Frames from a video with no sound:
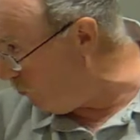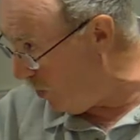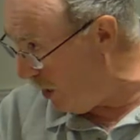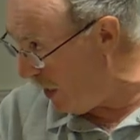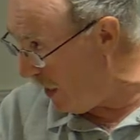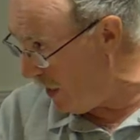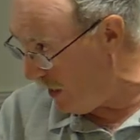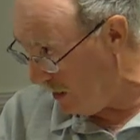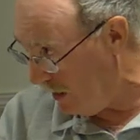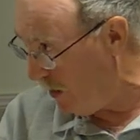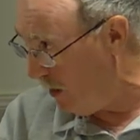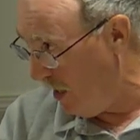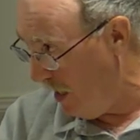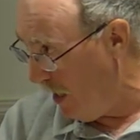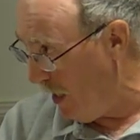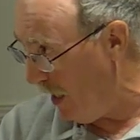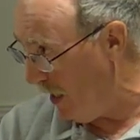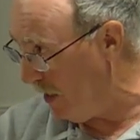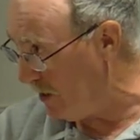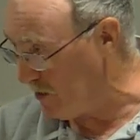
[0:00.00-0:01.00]
way and
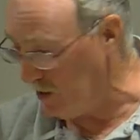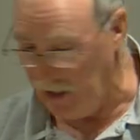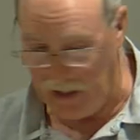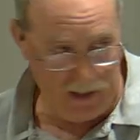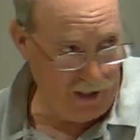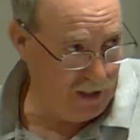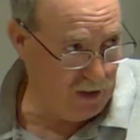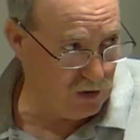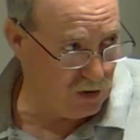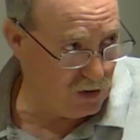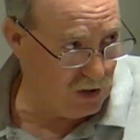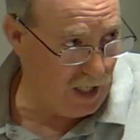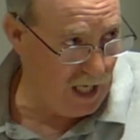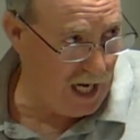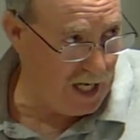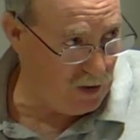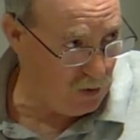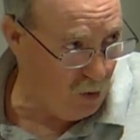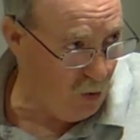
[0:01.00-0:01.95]
it's an illegal sign,